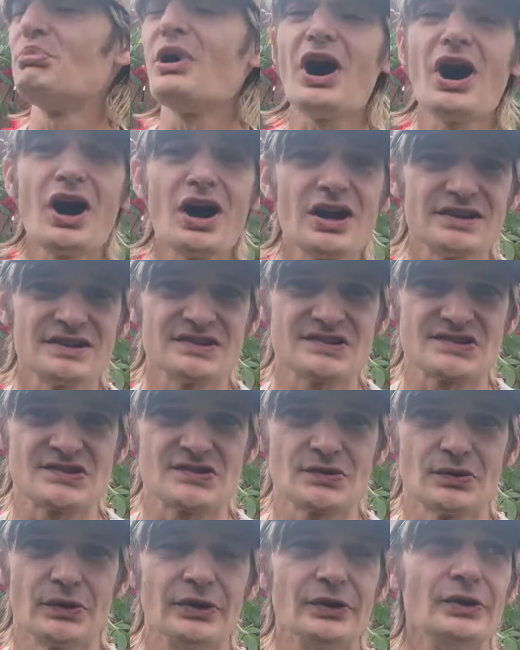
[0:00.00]
potting
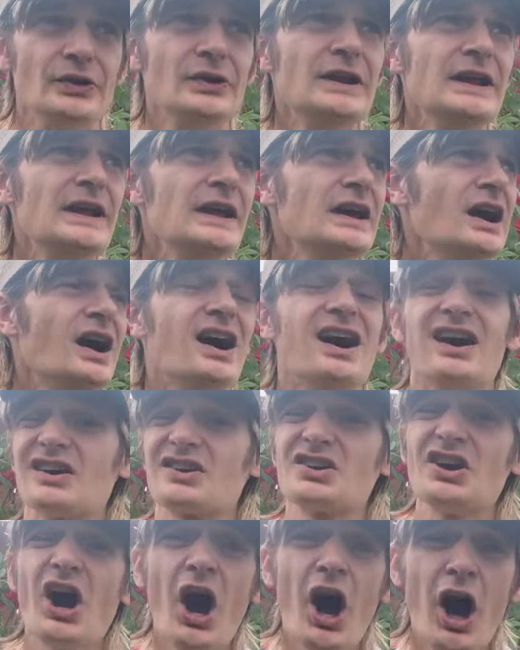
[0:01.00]
soil,
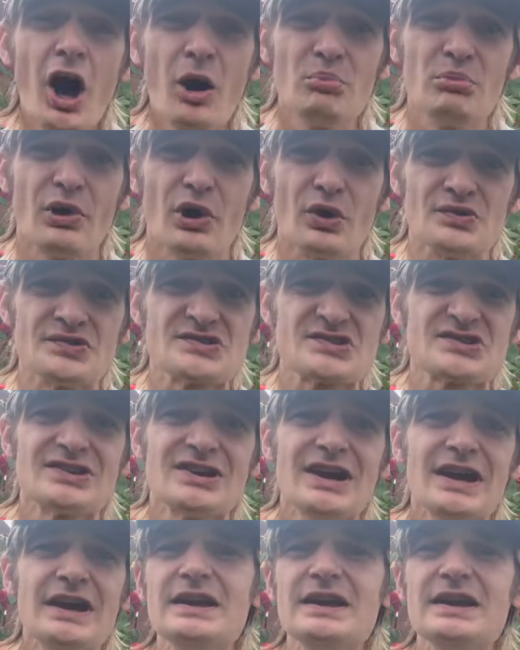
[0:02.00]
compost,